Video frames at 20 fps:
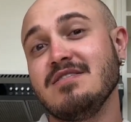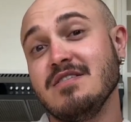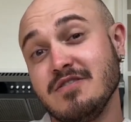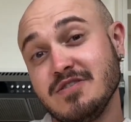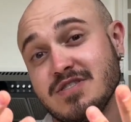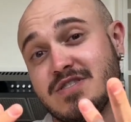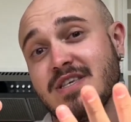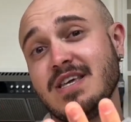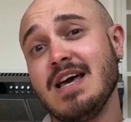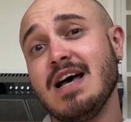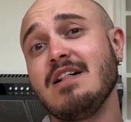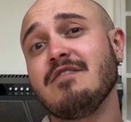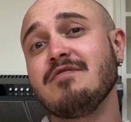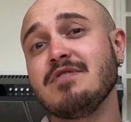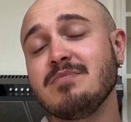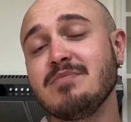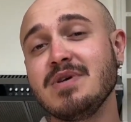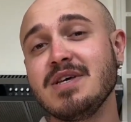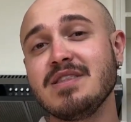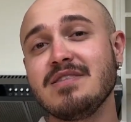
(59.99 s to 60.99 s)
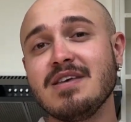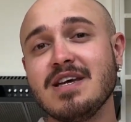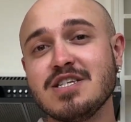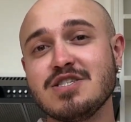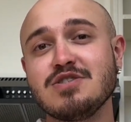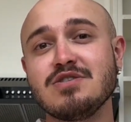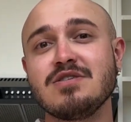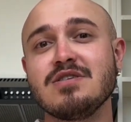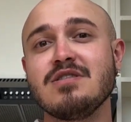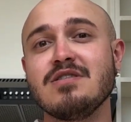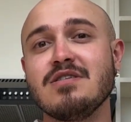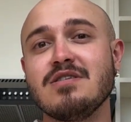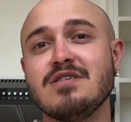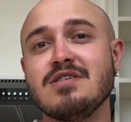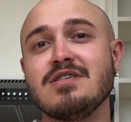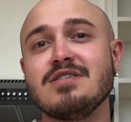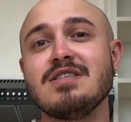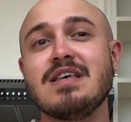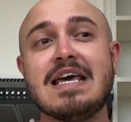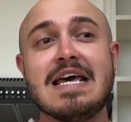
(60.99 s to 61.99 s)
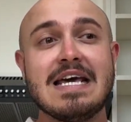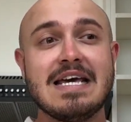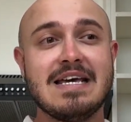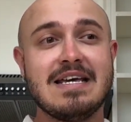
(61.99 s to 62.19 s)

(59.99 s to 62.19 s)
There's the alphabet that you can learn.